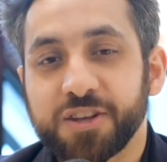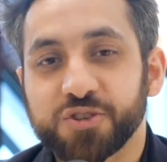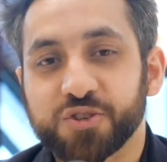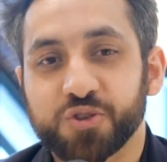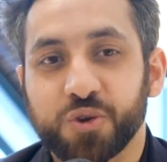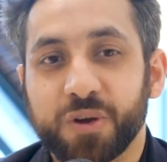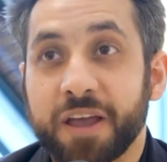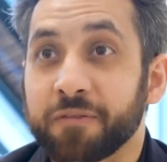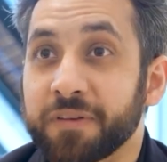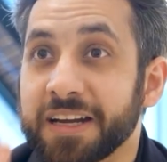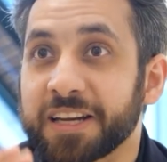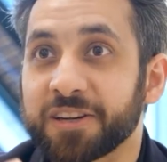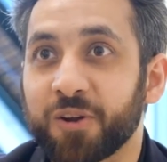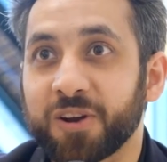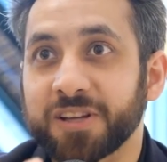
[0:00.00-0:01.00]
So every
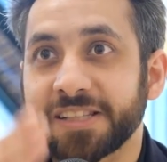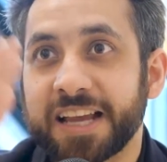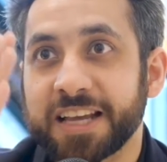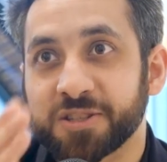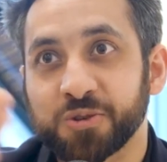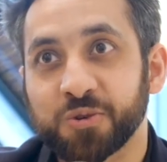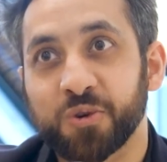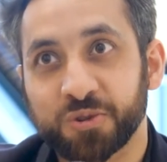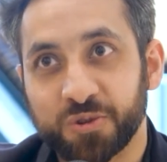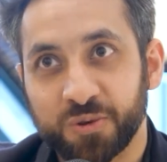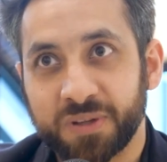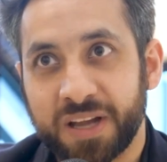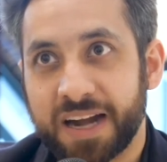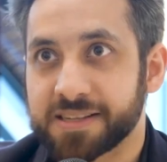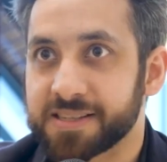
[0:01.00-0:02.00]
technology has to go
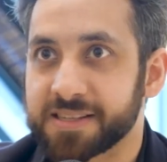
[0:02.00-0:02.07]
through that.